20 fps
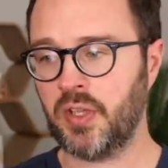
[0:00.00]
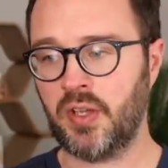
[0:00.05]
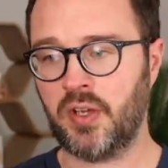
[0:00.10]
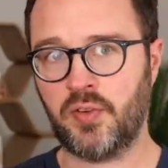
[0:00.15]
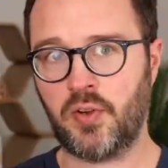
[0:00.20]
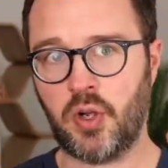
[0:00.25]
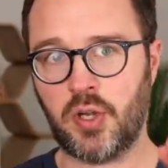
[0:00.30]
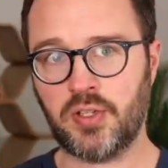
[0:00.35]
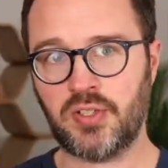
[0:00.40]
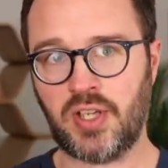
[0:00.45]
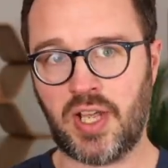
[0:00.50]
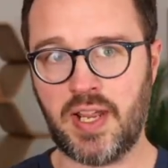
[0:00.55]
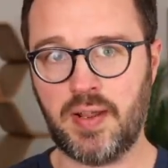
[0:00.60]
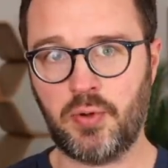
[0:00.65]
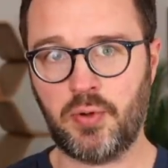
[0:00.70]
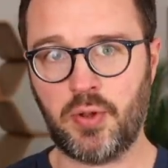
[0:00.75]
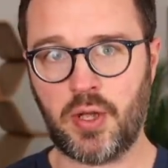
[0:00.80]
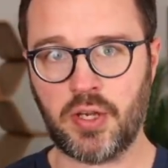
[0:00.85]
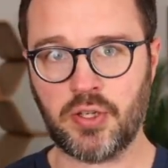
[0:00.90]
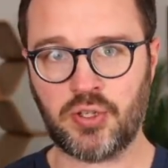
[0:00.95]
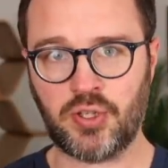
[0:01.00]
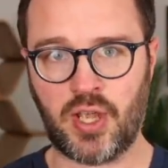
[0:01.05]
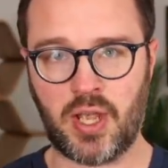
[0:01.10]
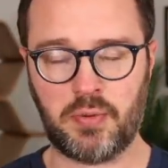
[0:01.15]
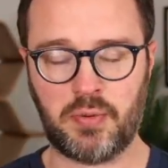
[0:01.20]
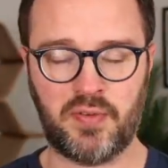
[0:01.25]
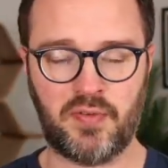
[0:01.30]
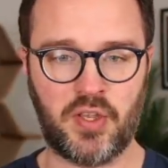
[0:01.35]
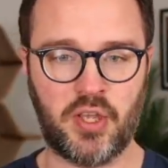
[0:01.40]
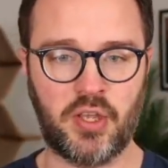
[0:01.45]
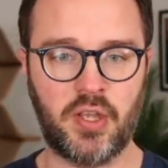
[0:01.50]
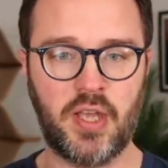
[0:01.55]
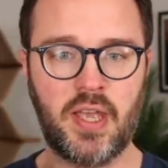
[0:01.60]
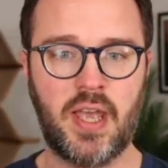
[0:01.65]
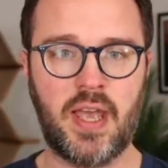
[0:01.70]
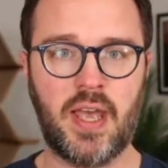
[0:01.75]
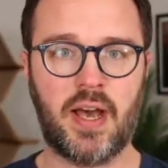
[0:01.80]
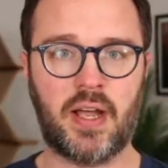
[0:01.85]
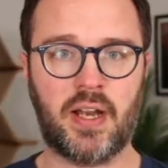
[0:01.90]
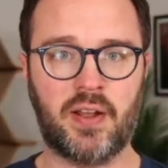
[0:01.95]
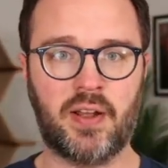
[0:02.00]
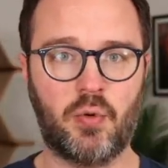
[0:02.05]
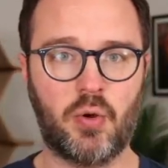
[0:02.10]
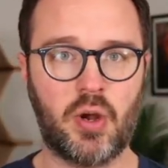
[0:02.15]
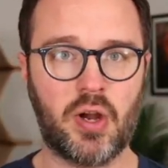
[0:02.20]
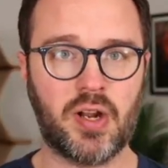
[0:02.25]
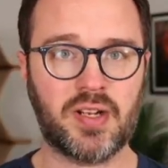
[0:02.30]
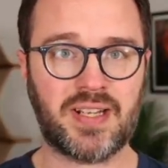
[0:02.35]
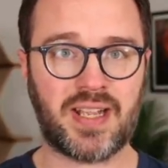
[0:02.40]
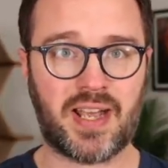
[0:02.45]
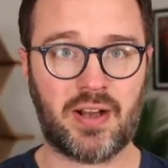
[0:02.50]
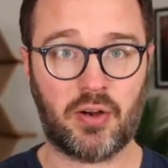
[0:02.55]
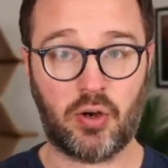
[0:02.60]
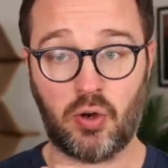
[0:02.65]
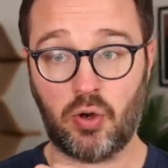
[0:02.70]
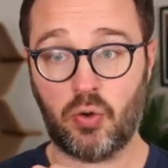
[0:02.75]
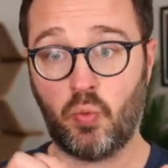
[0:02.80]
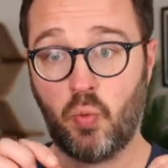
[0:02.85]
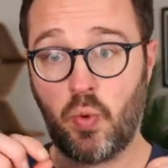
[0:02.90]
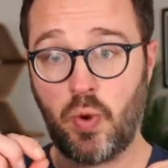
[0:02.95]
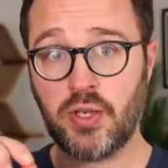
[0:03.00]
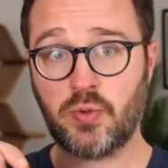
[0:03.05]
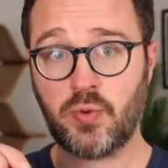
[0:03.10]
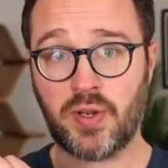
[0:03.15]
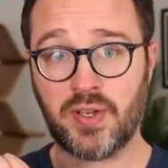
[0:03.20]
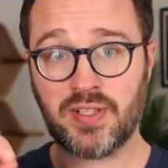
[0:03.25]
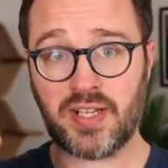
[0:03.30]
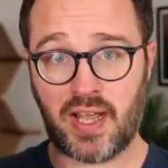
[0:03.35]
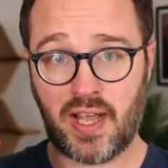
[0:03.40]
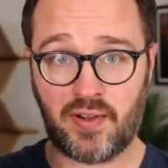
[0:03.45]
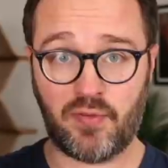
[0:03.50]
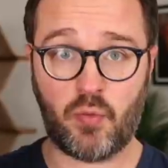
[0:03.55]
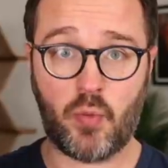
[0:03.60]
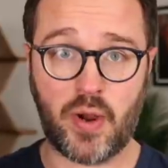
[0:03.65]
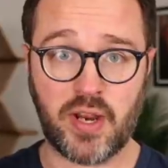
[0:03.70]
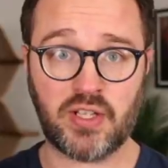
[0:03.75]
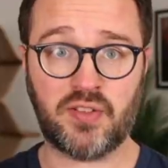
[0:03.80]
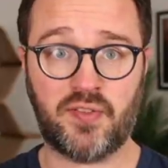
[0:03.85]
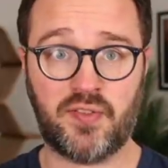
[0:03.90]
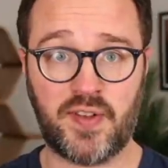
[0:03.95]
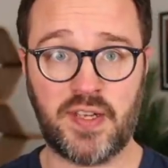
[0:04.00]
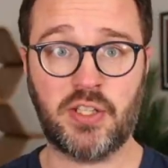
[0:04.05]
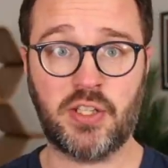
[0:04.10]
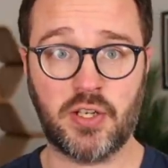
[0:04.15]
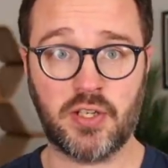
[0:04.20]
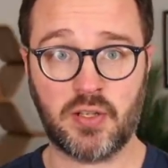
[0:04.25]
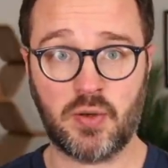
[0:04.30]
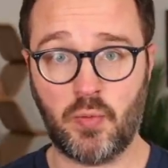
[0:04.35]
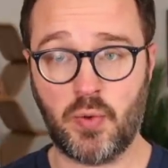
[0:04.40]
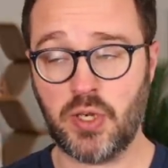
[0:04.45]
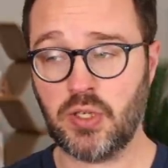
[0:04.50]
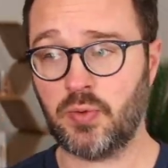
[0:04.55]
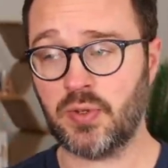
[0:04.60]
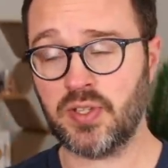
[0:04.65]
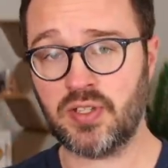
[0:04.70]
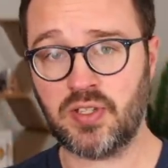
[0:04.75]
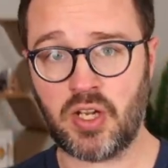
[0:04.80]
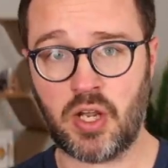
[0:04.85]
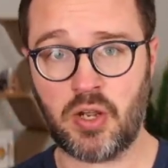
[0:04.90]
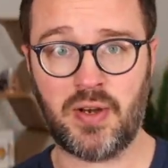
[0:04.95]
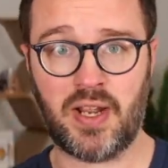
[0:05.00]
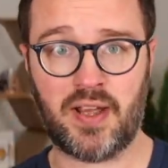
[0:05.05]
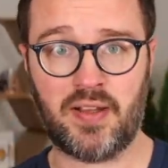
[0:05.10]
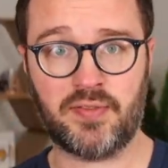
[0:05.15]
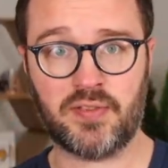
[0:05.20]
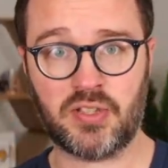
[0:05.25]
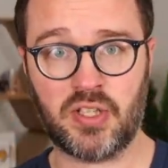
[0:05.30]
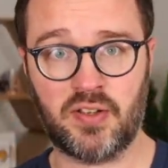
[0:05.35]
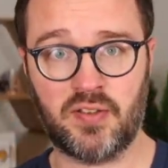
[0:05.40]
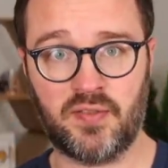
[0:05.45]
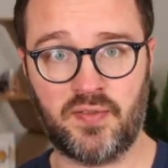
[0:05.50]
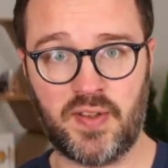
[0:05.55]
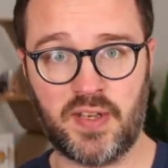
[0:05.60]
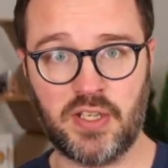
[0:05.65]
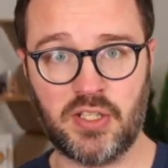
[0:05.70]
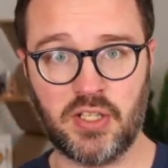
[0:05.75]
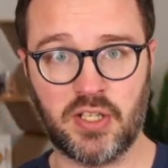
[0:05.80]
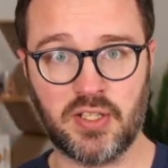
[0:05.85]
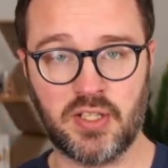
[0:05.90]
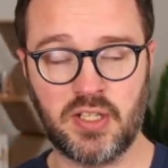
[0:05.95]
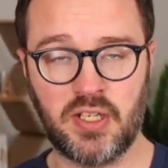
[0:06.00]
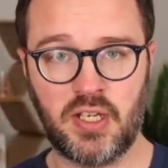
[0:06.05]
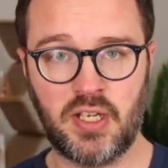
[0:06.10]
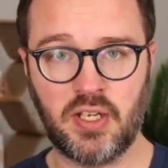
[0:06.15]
got a table that I'll share with you, and I've worked out which ones have which features and which ones don't have certain features.